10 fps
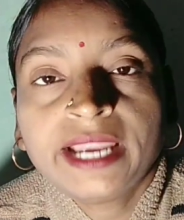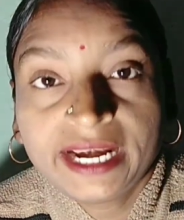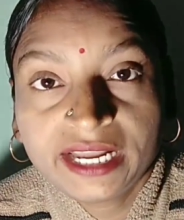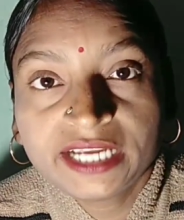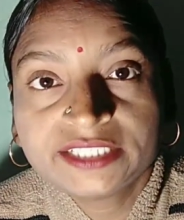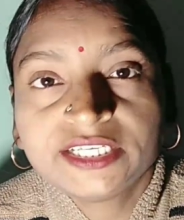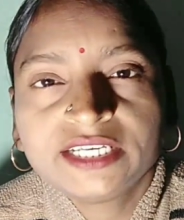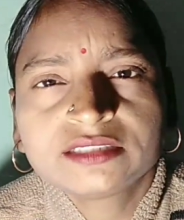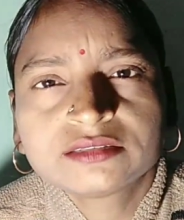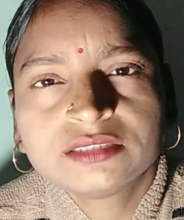And I
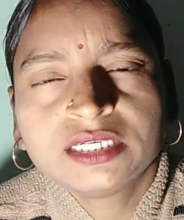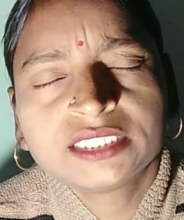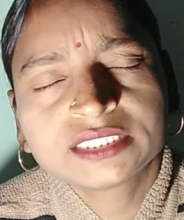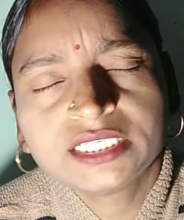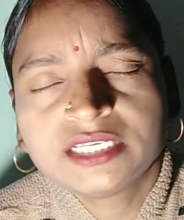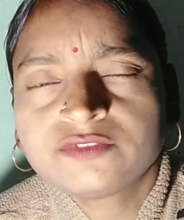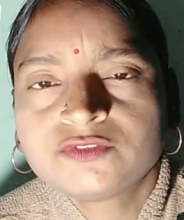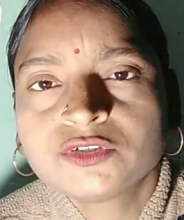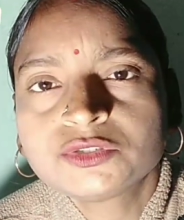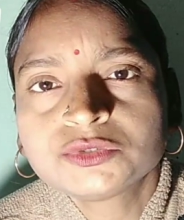think it's enough
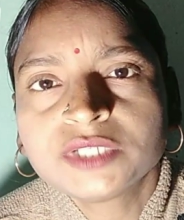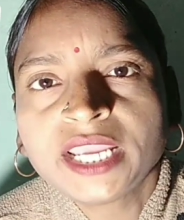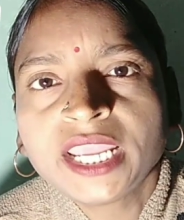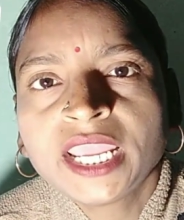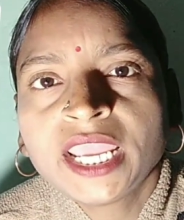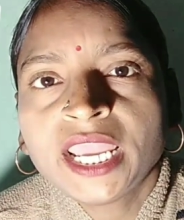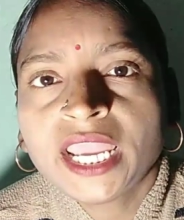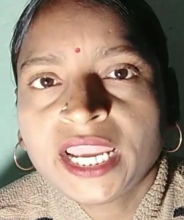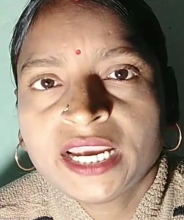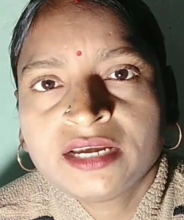for today.
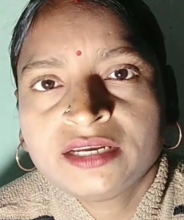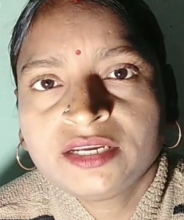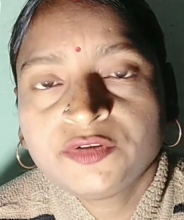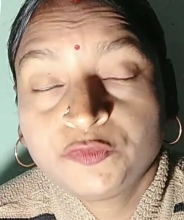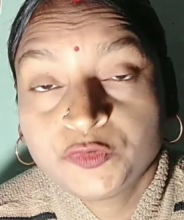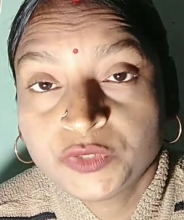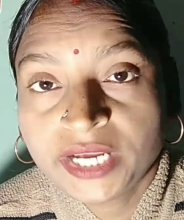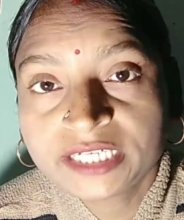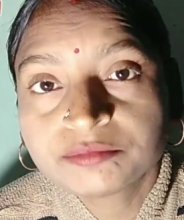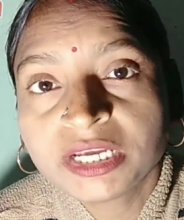And if you
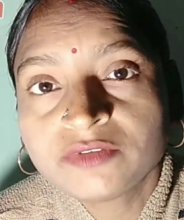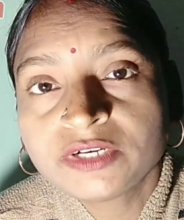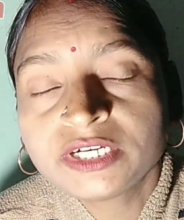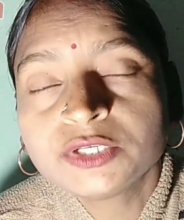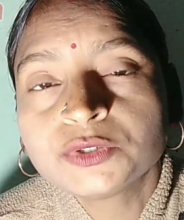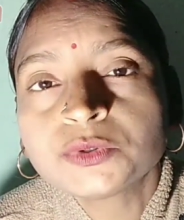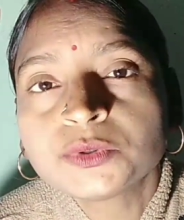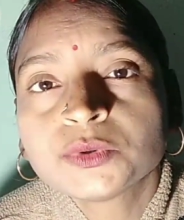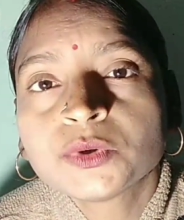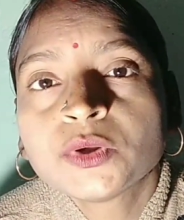like my
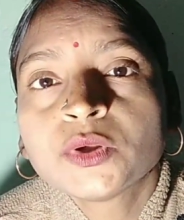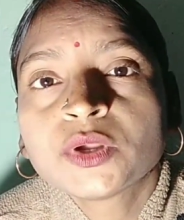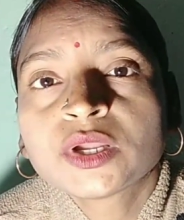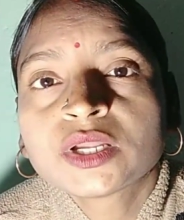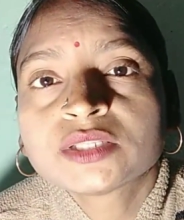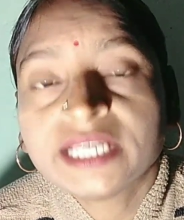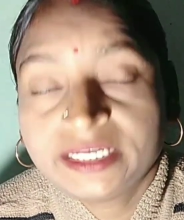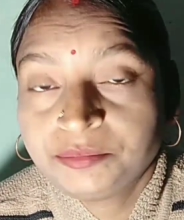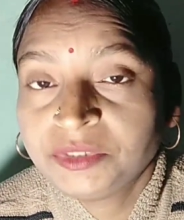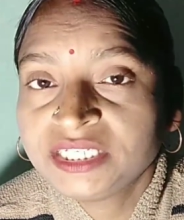video,
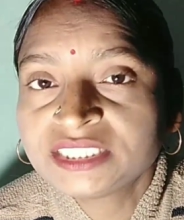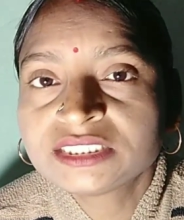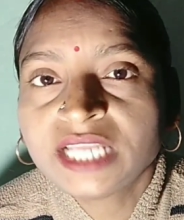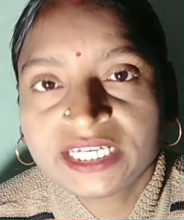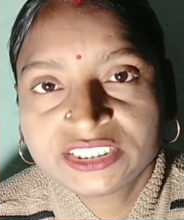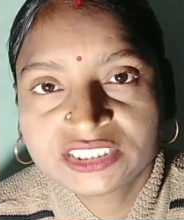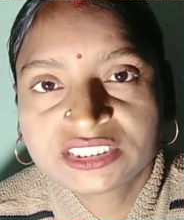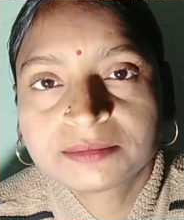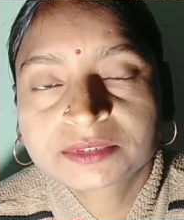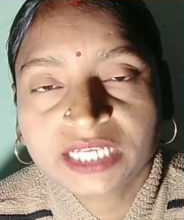then please like, share,
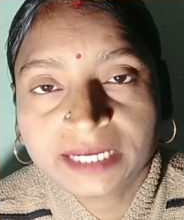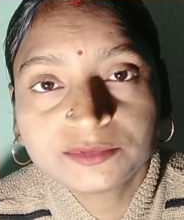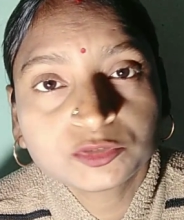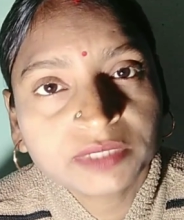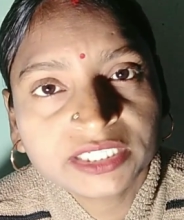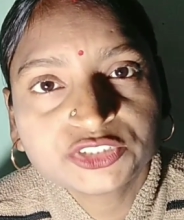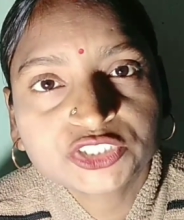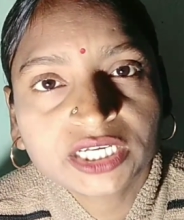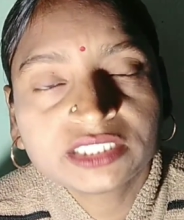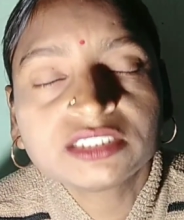subscribe to my
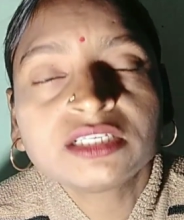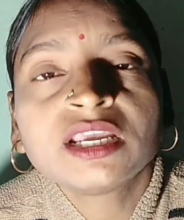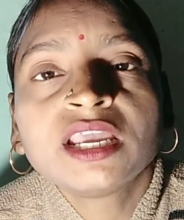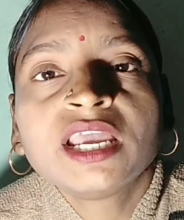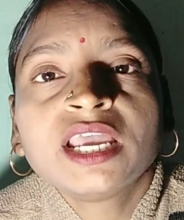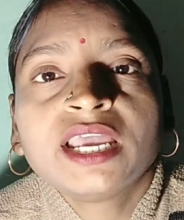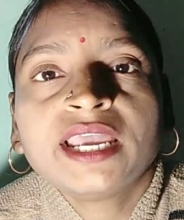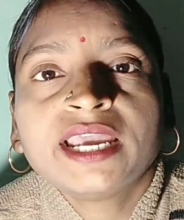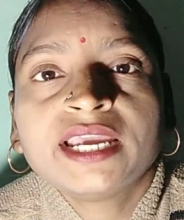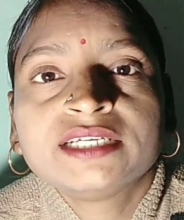channel,
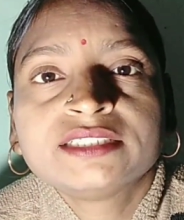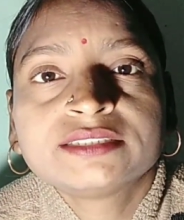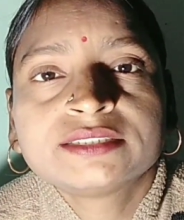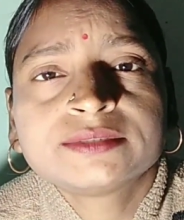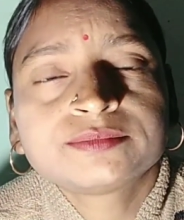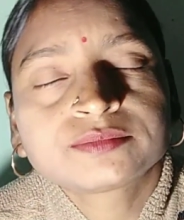and uh,